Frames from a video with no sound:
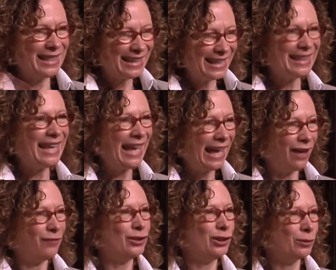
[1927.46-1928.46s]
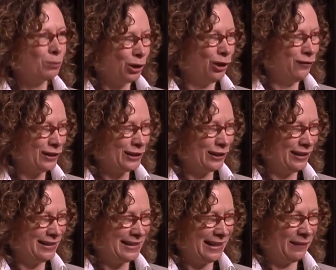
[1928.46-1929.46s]
think they have to look perfect all the
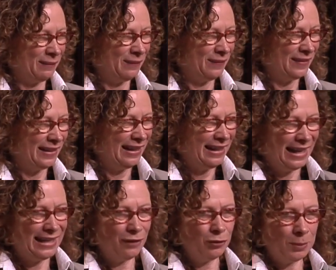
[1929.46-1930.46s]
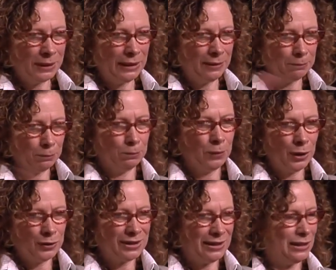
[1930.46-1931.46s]
time. And everybody
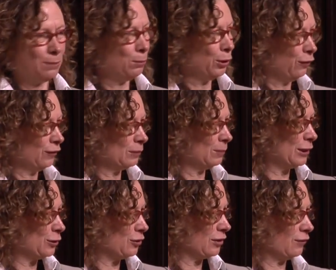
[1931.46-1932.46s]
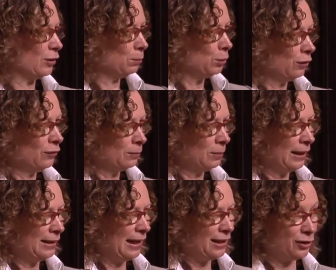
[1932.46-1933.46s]
Post these perfect pictures of our perfect play
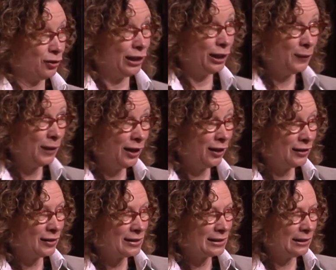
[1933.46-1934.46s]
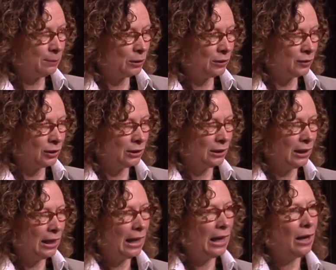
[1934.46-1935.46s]
dates, or here we are in our sleepover.
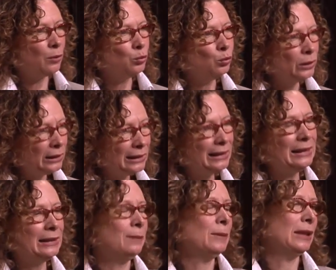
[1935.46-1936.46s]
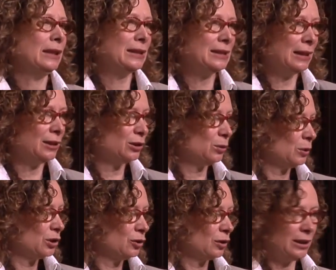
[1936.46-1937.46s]
Really limit the extent to
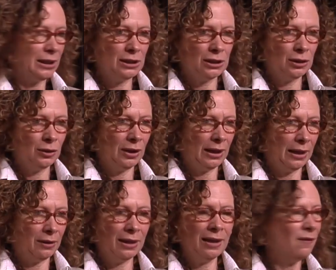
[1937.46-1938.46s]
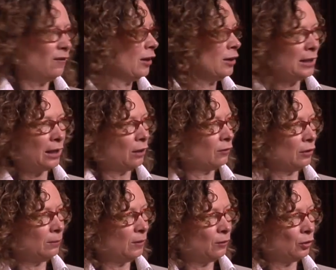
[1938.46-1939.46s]
which your kids do that. Think very carefully
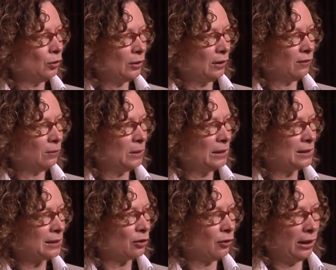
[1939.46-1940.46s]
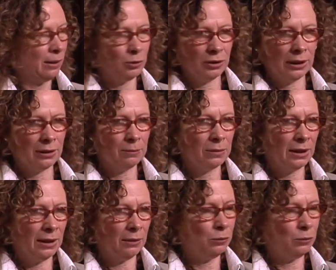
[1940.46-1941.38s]
before you give them Instagram or let them play it